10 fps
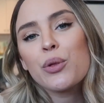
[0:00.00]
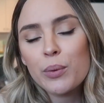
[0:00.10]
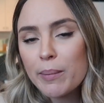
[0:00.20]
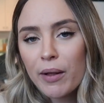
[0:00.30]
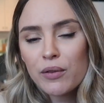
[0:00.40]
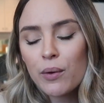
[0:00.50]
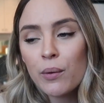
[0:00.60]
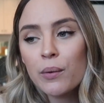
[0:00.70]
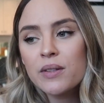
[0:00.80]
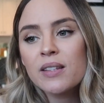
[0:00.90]
three month
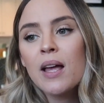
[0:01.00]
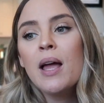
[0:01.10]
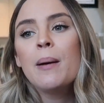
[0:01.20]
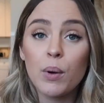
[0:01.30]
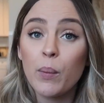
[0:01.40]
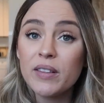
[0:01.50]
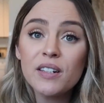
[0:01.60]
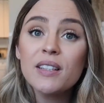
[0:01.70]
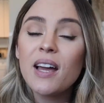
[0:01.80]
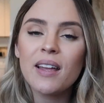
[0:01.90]
olds, but once
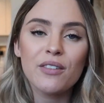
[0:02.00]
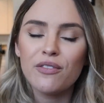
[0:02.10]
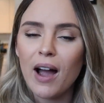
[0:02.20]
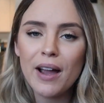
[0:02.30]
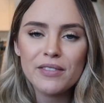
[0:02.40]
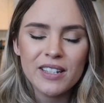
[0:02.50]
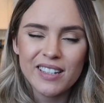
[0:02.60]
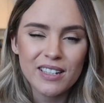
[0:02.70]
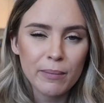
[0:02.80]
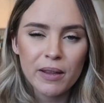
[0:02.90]
they're in that like five to
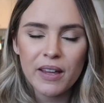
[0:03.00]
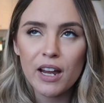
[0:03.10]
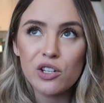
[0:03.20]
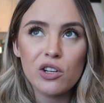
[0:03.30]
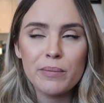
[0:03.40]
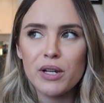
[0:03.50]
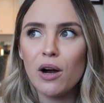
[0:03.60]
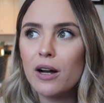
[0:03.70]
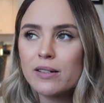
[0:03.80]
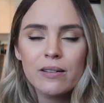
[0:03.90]
six month age and
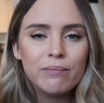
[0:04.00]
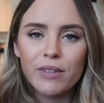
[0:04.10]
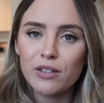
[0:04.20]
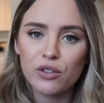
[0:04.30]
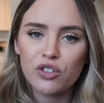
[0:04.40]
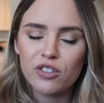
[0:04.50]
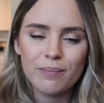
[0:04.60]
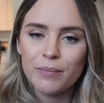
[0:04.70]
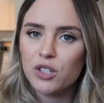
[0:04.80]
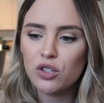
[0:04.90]
beyond, these are just
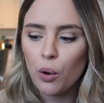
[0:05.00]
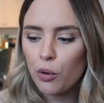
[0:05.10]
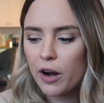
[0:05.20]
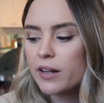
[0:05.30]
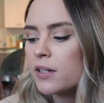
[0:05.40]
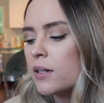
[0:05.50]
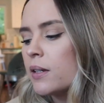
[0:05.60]
so great.